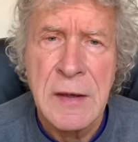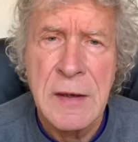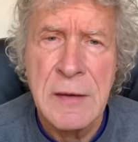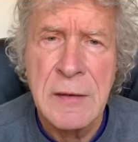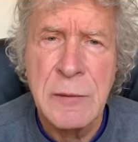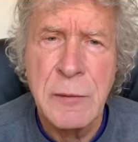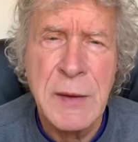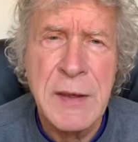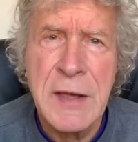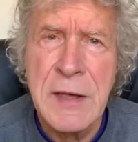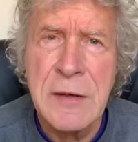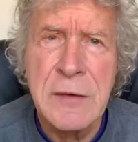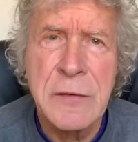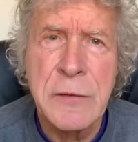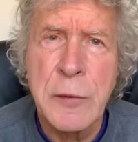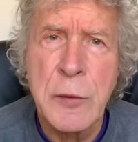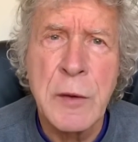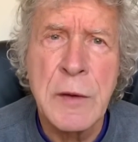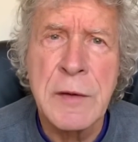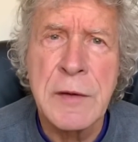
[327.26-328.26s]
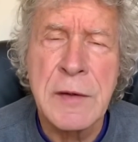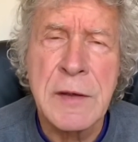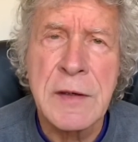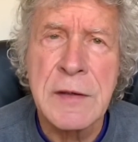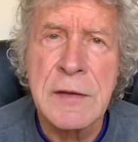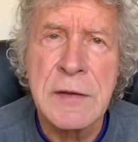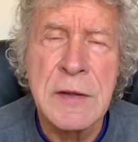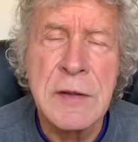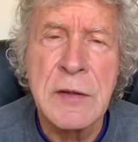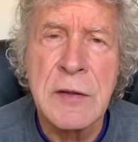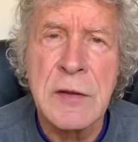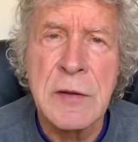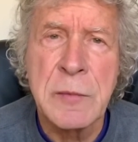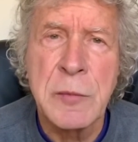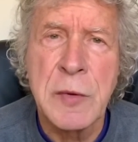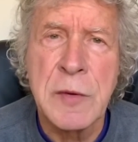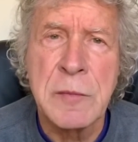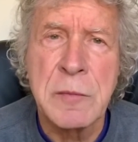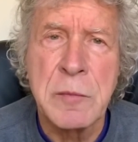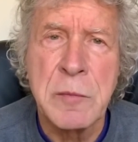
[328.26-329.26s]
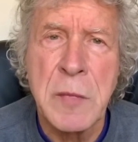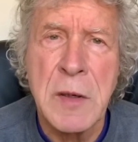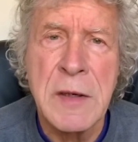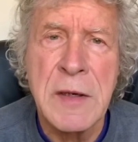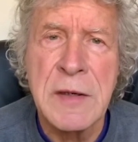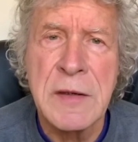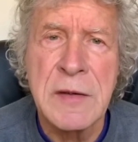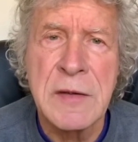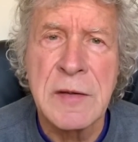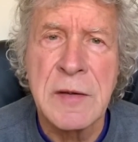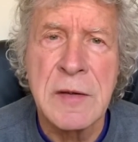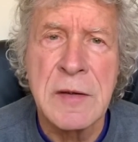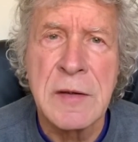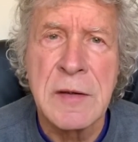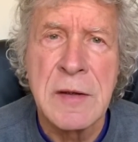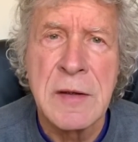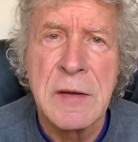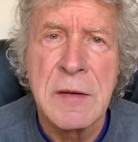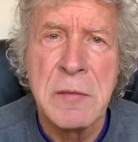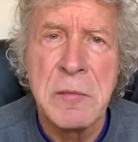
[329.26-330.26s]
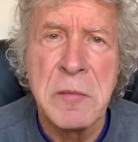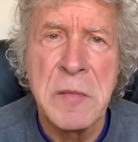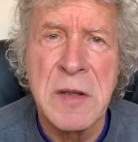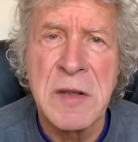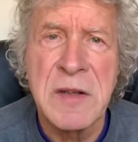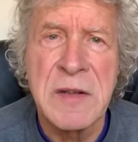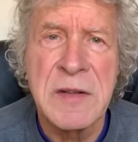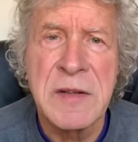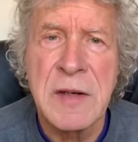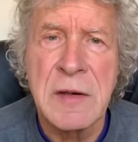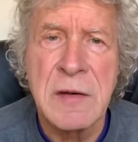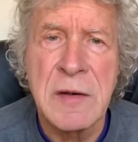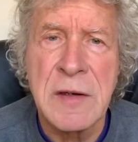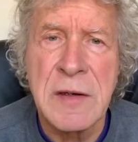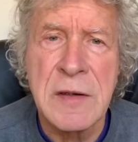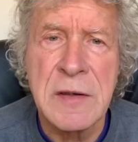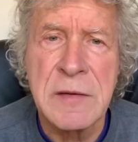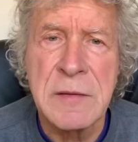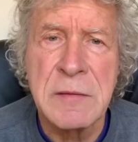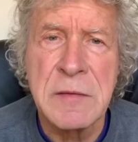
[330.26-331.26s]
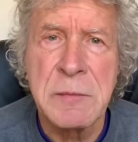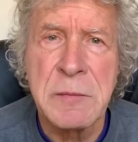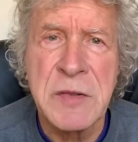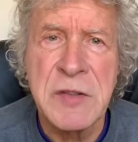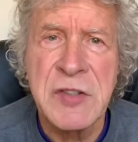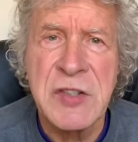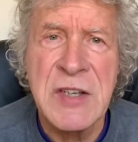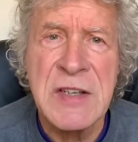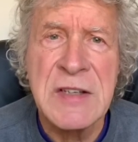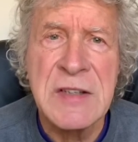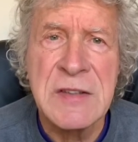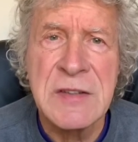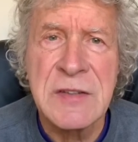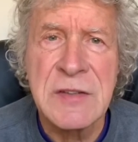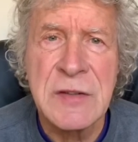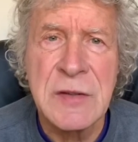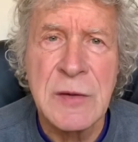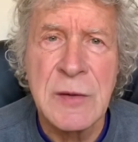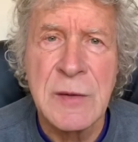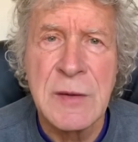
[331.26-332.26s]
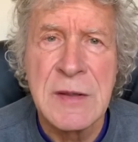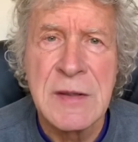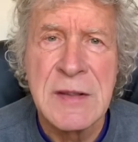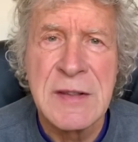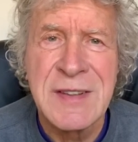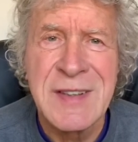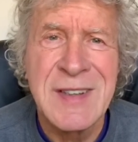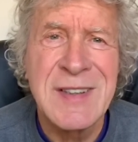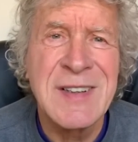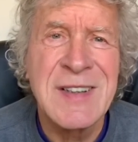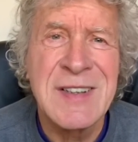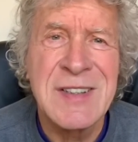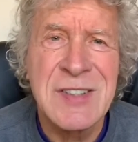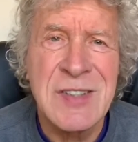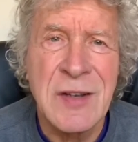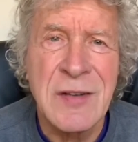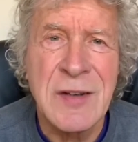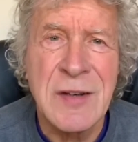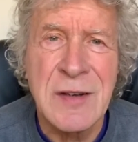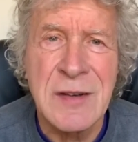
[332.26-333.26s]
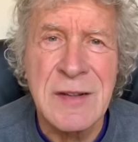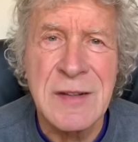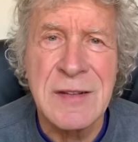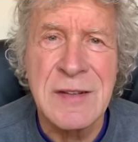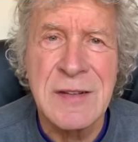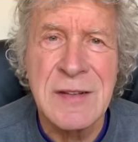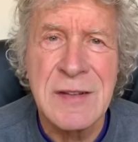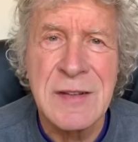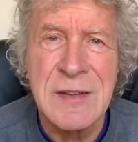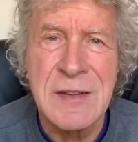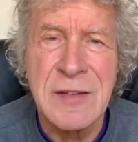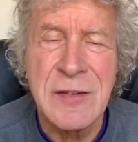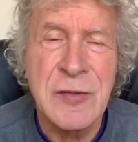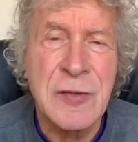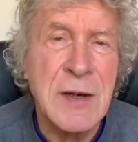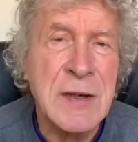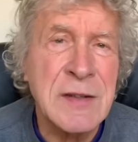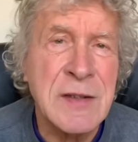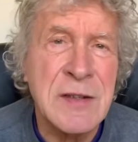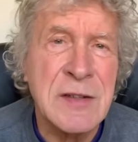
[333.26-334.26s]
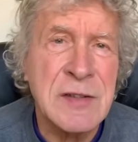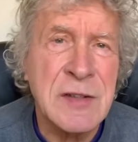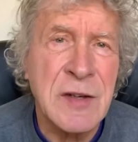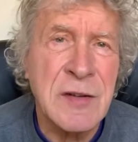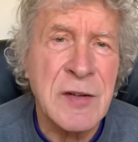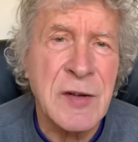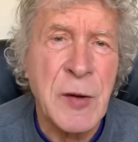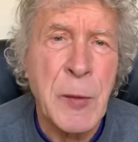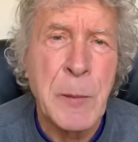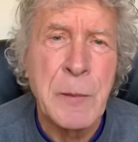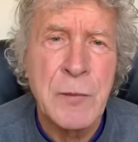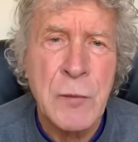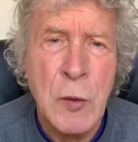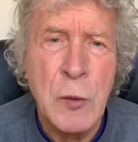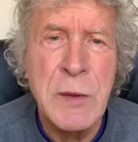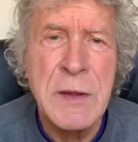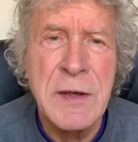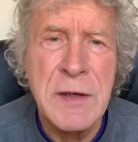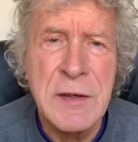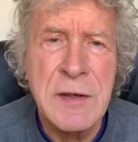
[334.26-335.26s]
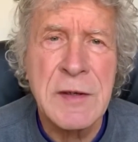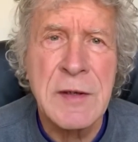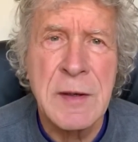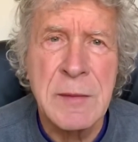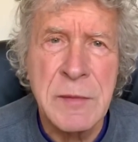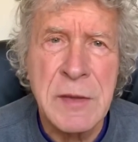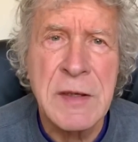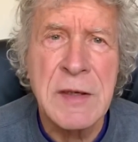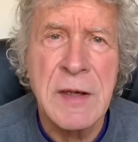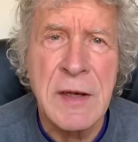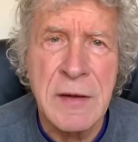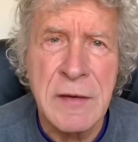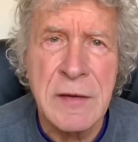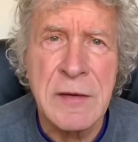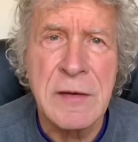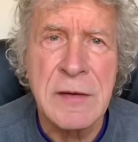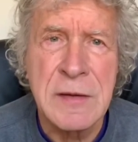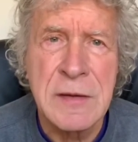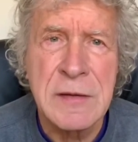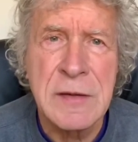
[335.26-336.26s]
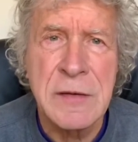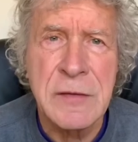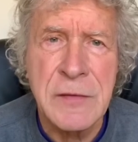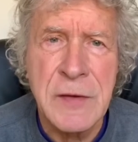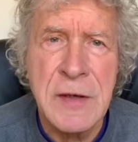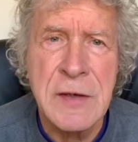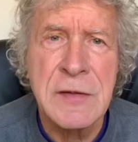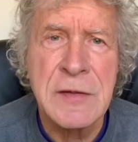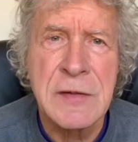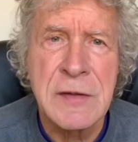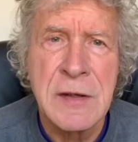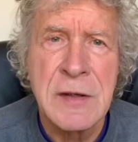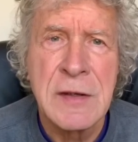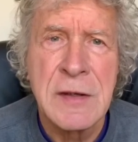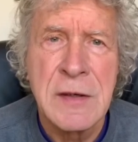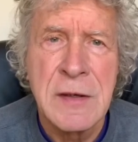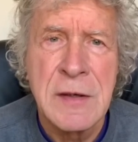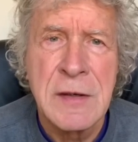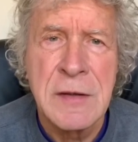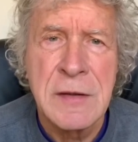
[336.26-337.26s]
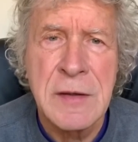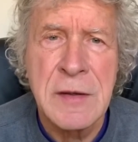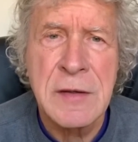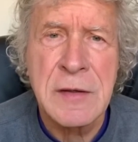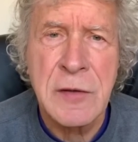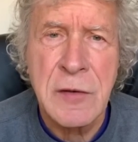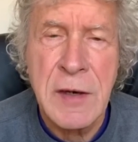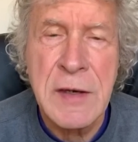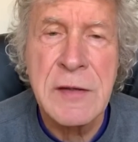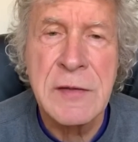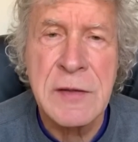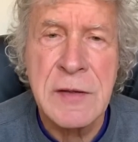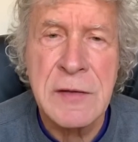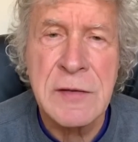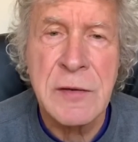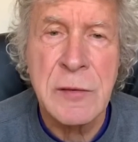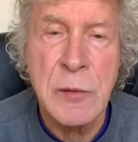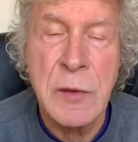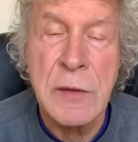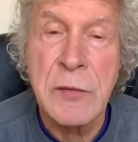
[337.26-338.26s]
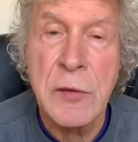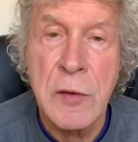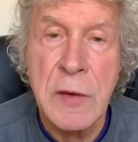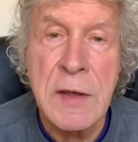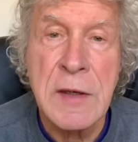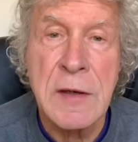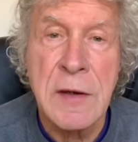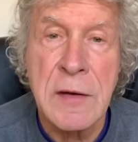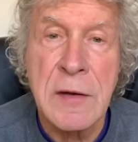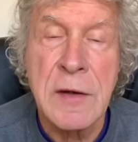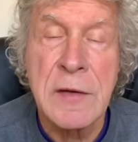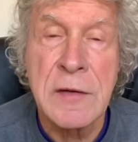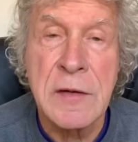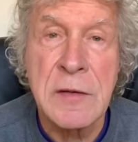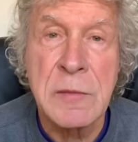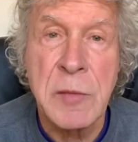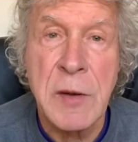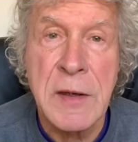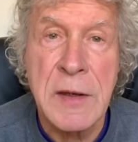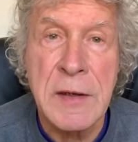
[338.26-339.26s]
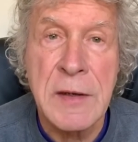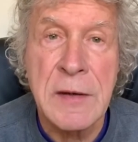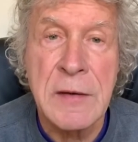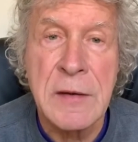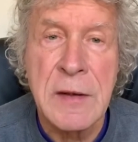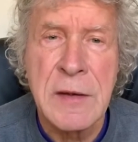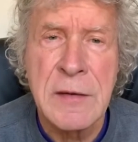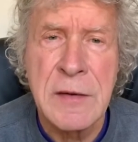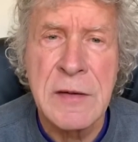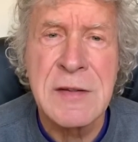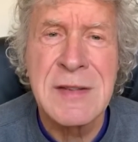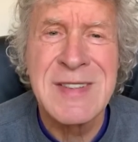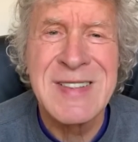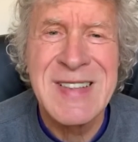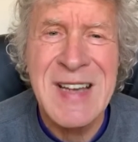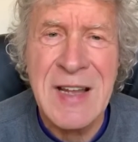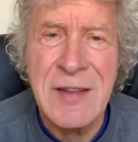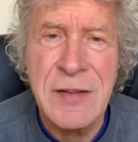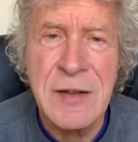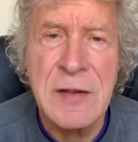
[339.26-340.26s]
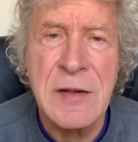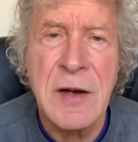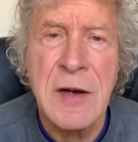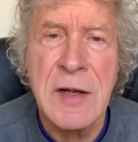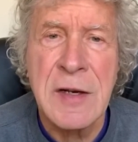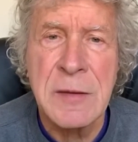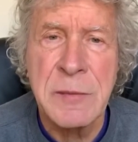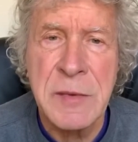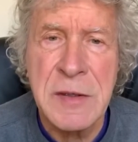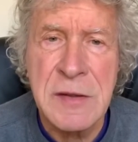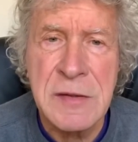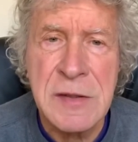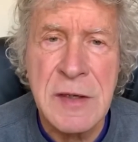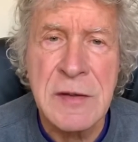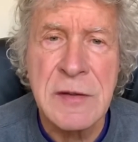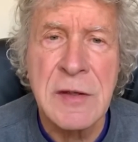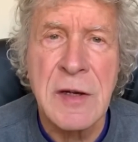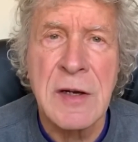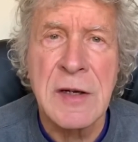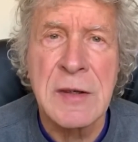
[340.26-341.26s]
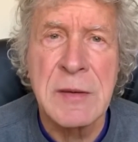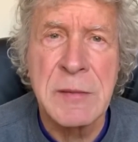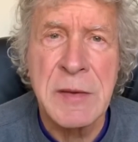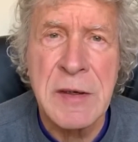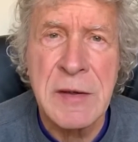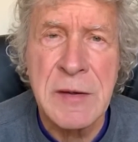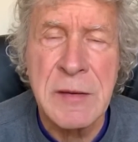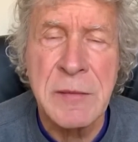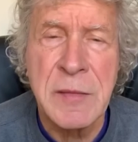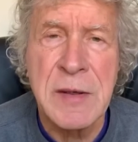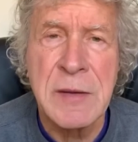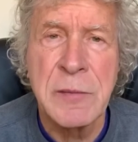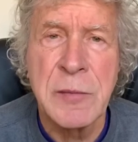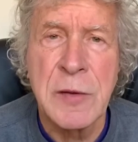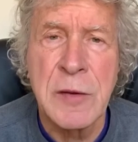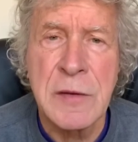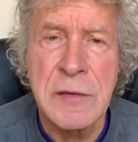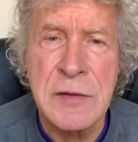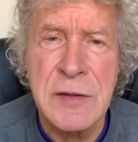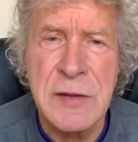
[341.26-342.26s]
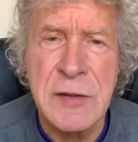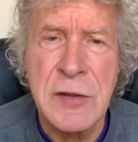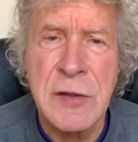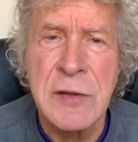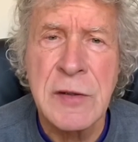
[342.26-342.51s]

We can't afford to continue to put money into military machines to kill each other and threaten each other. We need to come together to face the crises that we've created on this planet, this death economy, as I talk about in my books, and